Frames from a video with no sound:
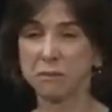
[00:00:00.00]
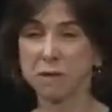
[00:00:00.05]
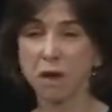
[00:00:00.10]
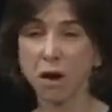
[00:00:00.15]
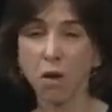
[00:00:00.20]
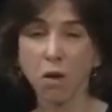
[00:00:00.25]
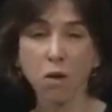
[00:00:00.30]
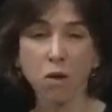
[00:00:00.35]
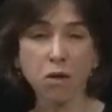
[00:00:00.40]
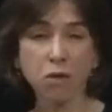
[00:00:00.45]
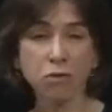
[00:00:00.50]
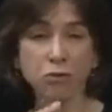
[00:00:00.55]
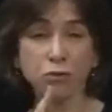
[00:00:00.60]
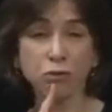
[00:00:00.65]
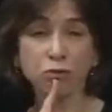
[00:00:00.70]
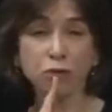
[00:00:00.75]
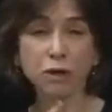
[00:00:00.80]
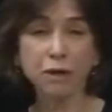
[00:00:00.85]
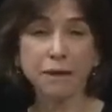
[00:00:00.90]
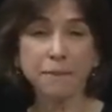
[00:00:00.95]
as a
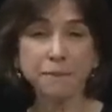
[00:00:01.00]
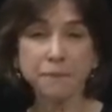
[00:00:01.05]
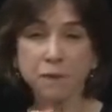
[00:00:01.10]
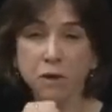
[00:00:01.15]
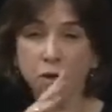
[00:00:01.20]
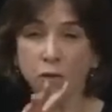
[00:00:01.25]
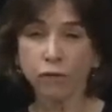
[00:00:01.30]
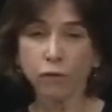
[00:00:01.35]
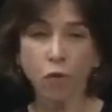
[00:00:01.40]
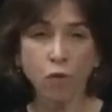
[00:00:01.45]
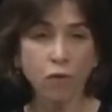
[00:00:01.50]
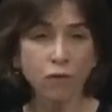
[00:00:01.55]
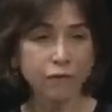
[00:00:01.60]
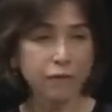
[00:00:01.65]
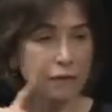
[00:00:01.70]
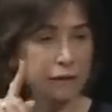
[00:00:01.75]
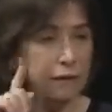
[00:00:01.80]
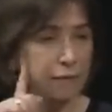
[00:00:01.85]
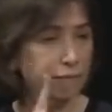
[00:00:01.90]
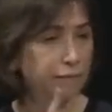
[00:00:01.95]
community, I think even
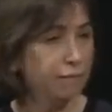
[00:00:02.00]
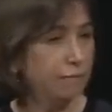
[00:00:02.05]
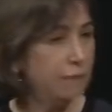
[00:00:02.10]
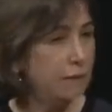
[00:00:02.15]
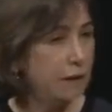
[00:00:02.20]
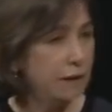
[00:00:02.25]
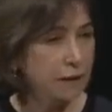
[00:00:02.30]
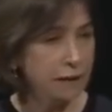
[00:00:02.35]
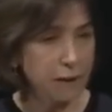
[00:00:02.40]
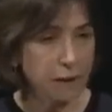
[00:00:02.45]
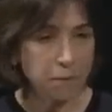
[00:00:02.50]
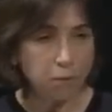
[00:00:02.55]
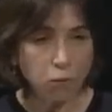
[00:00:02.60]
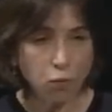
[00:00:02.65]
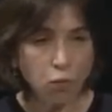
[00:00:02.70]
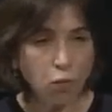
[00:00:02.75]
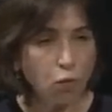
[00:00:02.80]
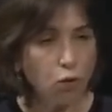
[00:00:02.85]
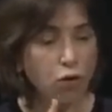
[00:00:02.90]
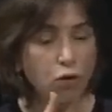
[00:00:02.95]
now,
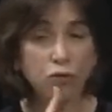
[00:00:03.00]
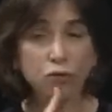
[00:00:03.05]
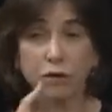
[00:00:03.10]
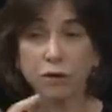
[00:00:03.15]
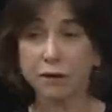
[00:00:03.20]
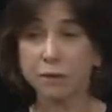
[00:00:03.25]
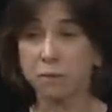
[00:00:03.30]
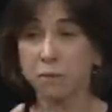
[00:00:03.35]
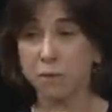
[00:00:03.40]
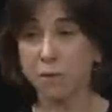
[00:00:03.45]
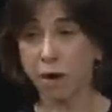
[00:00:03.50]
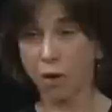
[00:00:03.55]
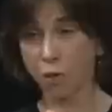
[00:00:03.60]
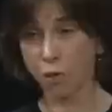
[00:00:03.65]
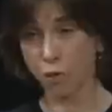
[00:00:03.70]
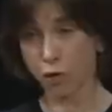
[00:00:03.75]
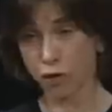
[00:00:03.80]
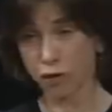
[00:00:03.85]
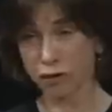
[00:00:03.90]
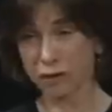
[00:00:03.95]
uh, I'm not involved in the
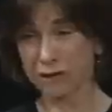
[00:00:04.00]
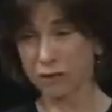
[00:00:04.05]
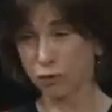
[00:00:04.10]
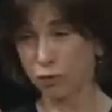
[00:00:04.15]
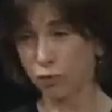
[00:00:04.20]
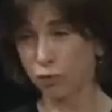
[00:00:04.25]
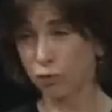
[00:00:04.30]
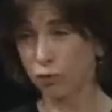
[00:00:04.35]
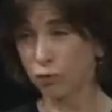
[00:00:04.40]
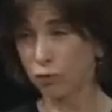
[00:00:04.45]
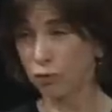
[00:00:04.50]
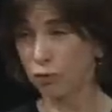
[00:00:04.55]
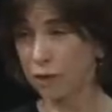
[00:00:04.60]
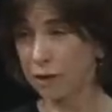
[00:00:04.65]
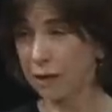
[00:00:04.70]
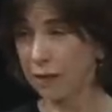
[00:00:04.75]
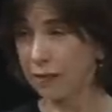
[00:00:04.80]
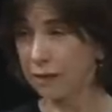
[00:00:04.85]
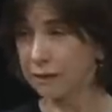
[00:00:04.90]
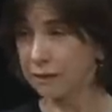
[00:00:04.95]
deaf field anymore.
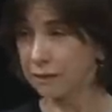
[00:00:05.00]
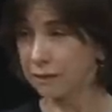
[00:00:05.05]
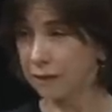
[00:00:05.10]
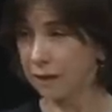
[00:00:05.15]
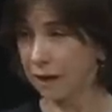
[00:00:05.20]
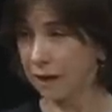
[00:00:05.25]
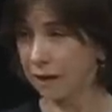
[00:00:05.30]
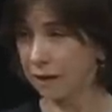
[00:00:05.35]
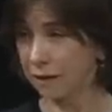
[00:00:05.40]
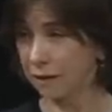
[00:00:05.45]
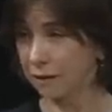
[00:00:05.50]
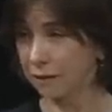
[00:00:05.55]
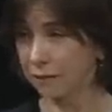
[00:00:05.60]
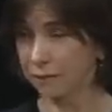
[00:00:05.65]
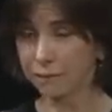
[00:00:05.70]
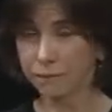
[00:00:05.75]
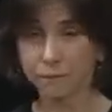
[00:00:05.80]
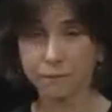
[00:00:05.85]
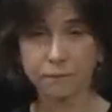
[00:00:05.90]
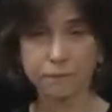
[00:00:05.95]
I work again in
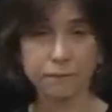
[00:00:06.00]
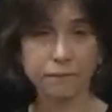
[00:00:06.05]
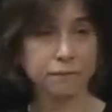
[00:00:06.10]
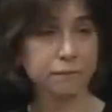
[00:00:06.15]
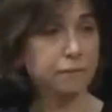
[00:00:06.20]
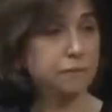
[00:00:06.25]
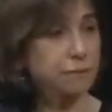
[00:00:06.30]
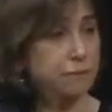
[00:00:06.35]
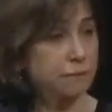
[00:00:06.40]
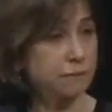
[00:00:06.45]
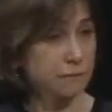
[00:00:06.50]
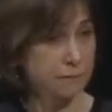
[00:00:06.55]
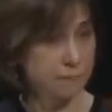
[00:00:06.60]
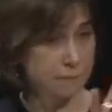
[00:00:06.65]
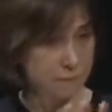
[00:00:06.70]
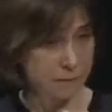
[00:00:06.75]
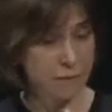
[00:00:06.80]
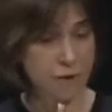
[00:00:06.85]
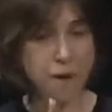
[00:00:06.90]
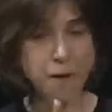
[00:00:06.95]
real estate,
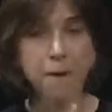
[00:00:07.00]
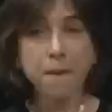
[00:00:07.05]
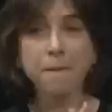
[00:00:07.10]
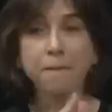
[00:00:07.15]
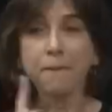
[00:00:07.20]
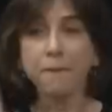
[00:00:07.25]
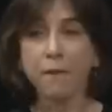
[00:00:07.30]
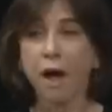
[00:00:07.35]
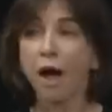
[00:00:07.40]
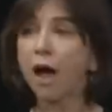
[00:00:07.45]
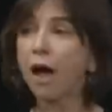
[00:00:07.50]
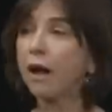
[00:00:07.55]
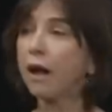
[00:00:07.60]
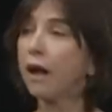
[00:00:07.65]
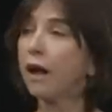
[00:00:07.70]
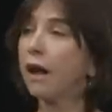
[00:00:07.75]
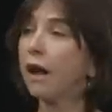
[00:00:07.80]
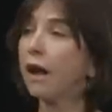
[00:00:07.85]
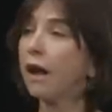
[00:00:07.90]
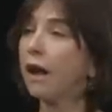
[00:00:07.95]
uh, which is a
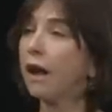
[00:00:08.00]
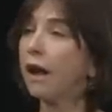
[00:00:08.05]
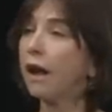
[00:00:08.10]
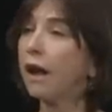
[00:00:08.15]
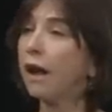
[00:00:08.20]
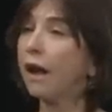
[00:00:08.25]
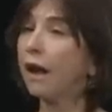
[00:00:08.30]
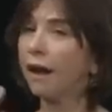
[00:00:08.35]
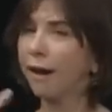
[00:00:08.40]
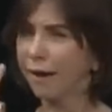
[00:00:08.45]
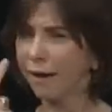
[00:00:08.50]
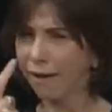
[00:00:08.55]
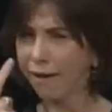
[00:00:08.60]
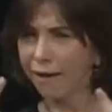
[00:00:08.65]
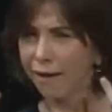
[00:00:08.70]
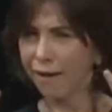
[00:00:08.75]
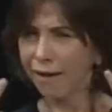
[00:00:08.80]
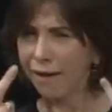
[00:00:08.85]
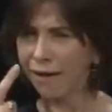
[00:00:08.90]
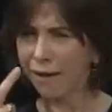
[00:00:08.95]
complete divergence from my
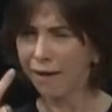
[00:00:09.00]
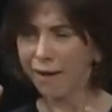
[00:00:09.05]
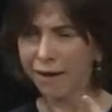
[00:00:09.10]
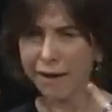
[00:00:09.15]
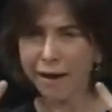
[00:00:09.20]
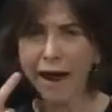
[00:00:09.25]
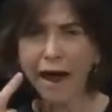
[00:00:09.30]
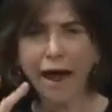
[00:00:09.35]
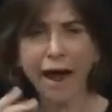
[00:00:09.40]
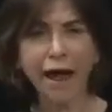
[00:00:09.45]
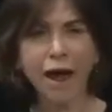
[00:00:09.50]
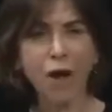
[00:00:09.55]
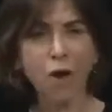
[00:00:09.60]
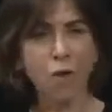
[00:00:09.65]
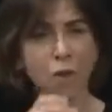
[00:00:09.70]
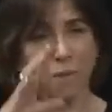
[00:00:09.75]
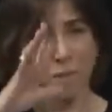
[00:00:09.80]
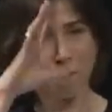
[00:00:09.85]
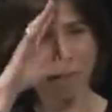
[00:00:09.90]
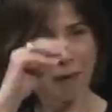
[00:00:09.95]
previous
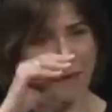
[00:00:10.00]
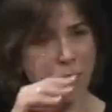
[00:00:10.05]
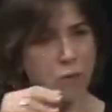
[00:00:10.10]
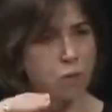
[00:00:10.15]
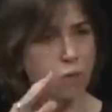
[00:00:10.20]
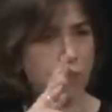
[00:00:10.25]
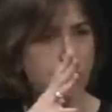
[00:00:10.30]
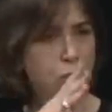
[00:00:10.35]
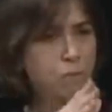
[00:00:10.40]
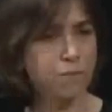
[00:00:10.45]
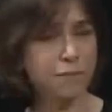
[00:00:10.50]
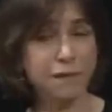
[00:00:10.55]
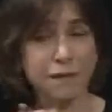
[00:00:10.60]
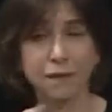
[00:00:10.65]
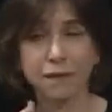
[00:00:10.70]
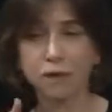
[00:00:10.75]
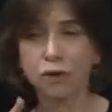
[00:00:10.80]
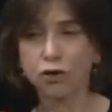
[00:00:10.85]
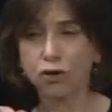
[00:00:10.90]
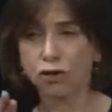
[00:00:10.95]
experiences. But I do
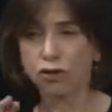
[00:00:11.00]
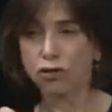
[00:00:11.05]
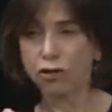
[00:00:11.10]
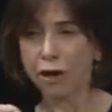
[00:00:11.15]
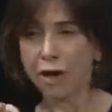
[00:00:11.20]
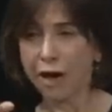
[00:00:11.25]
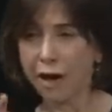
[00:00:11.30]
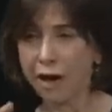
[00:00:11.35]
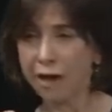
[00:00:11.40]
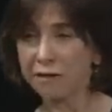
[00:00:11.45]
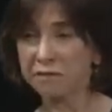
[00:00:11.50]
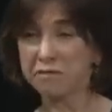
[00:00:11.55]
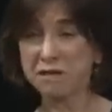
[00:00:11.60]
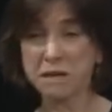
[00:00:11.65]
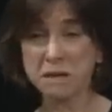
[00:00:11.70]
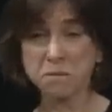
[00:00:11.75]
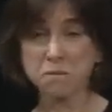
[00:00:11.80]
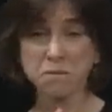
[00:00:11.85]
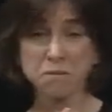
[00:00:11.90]
see how